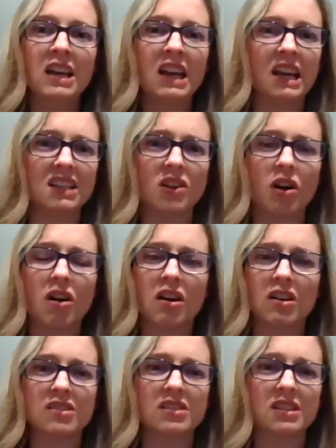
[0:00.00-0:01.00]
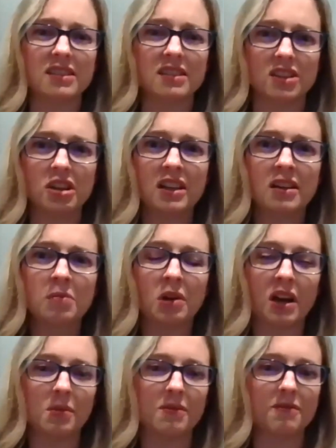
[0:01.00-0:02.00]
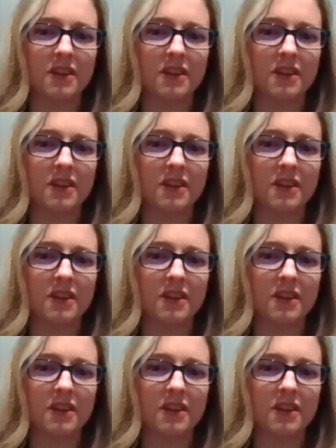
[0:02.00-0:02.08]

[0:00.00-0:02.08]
It is a hard decision, but I would